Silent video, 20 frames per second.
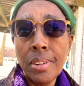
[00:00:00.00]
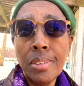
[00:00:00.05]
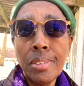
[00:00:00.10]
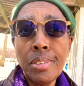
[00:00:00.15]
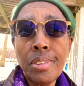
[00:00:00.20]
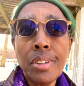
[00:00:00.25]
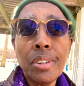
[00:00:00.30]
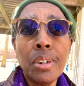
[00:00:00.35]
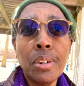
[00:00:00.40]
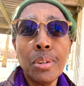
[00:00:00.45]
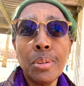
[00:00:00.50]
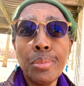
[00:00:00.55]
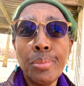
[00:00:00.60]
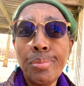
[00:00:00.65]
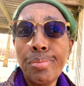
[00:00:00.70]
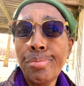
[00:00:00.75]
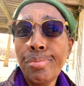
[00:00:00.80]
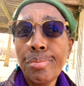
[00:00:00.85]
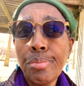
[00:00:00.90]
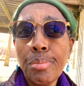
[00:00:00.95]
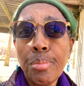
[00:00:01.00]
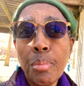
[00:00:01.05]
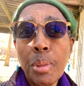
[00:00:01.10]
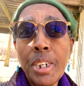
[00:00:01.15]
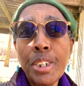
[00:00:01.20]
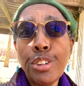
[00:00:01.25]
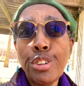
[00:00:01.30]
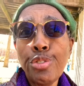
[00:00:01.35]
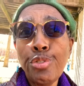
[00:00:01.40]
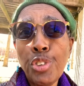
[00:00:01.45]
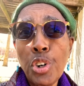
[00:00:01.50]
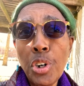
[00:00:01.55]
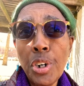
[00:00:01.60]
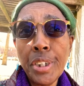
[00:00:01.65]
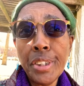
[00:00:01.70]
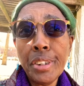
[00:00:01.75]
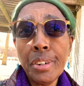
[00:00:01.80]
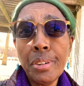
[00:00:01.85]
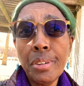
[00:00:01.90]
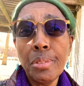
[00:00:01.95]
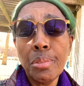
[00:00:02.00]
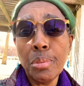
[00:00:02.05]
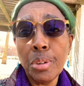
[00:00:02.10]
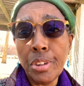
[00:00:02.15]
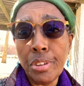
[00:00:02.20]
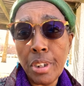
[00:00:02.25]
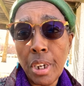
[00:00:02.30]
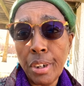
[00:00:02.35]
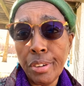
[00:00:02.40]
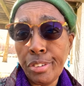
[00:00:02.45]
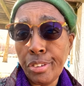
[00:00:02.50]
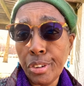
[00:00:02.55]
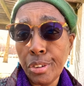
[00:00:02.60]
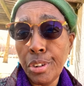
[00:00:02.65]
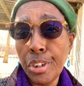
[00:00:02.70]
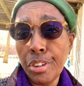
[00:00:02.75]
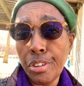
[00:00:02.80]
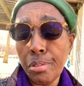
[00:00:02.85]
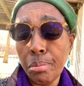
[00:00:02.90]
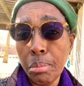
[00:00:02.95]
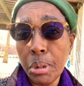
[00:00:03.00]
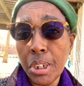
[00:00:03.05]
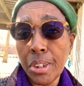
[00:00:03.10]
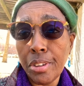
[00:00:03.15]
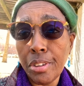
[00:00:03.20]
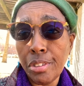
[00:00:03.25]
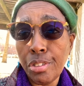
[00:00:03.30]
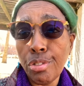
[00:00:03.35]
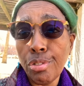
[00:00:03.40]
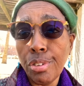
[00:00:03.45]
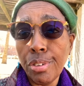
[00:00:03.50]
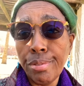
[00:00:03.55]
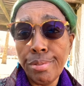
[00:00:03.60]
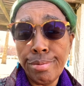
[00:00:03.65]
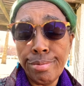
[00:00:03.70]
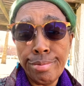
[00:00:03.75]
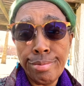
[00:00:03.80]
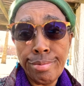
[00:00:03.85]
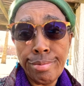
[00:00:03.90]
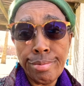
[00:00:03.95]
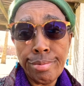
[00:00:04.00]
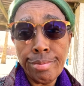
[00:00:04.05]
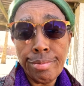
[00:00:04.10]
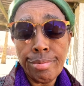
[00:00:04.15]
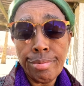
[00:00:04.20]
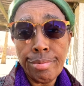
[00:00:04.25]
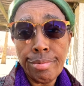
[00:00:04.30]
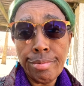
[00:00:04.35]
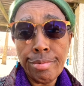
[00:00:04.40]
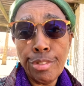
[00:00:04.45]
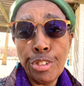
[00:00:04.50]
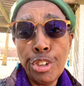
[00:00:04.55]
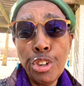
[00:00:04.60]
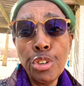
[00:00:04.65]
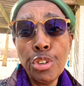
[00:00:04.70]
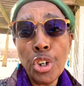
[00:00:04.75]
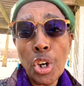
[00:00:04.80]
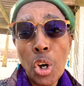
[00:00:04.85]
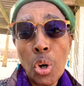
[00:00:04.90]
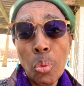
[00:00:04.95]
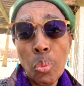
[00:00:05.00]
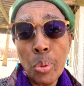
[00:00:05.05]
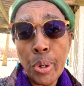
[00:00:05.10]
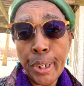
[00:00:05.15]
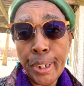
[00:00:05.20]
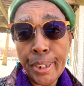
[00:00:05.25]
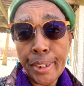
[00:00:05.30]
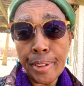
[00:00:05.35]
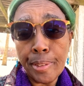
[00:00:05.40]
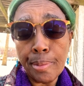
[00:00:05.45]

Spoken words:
So his father was also his mother's, you know what.